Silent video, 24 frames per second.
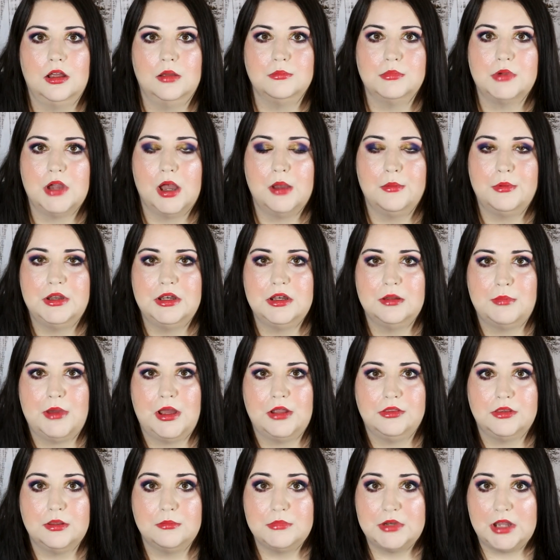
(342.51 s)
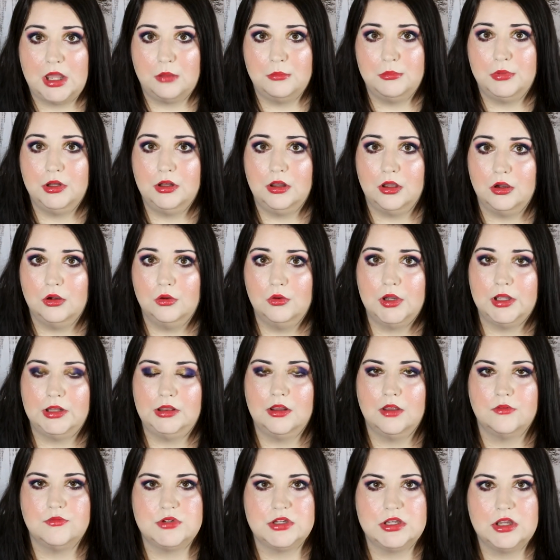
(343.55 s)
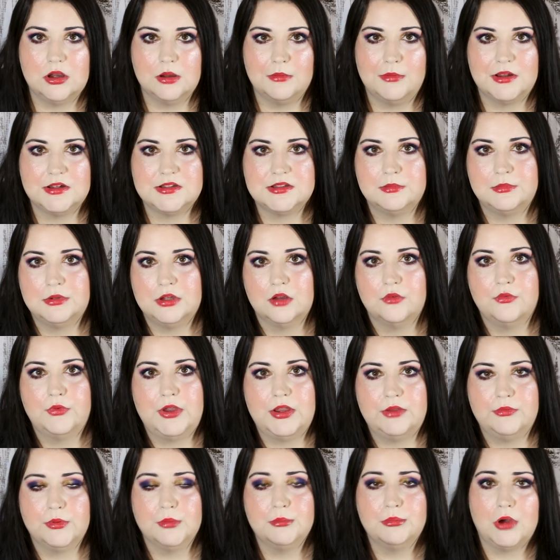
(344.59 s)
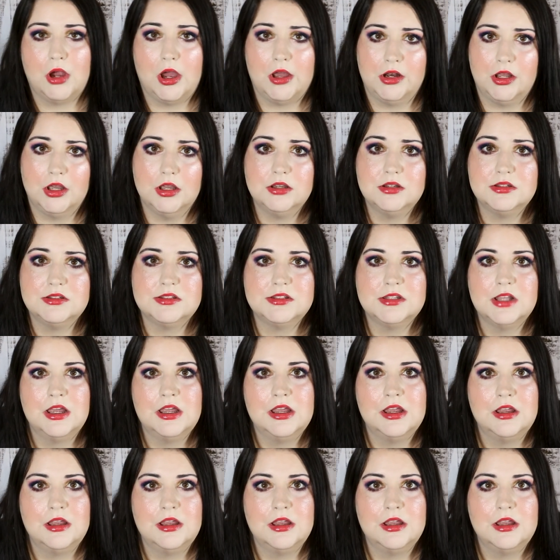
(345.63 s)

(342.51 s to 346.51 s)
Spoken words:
comment about them down below. I'd love to hear about some of your favorite products.